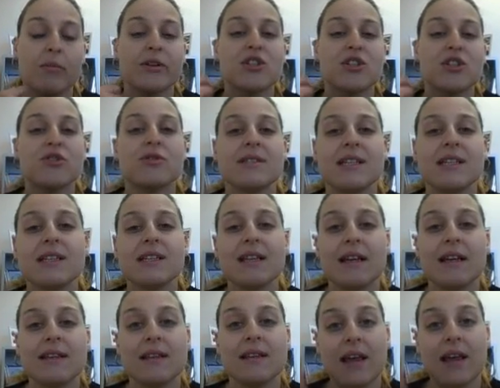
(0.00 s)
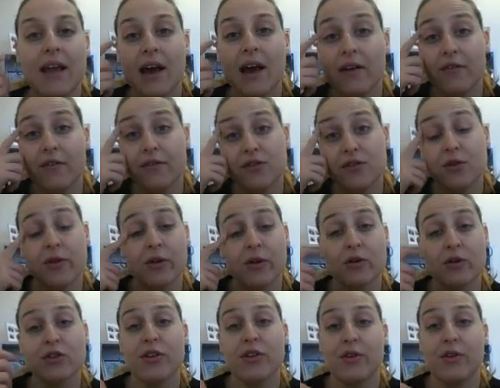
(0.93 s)
But you see that
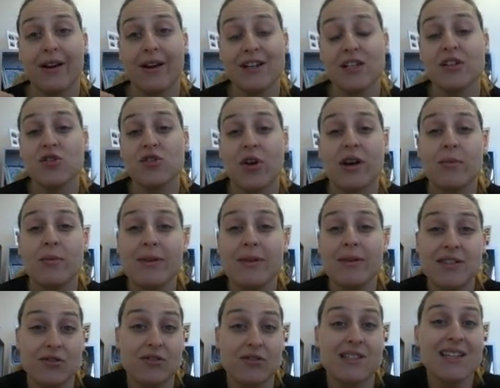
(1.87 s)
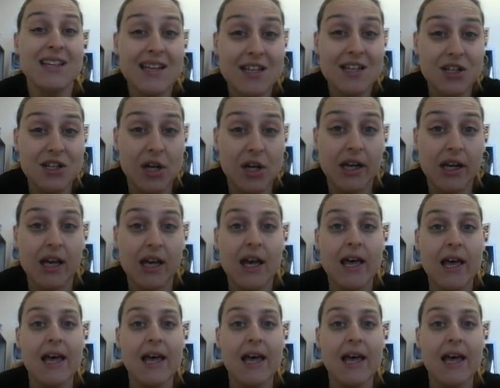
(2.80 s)
they're actually trying to be strategic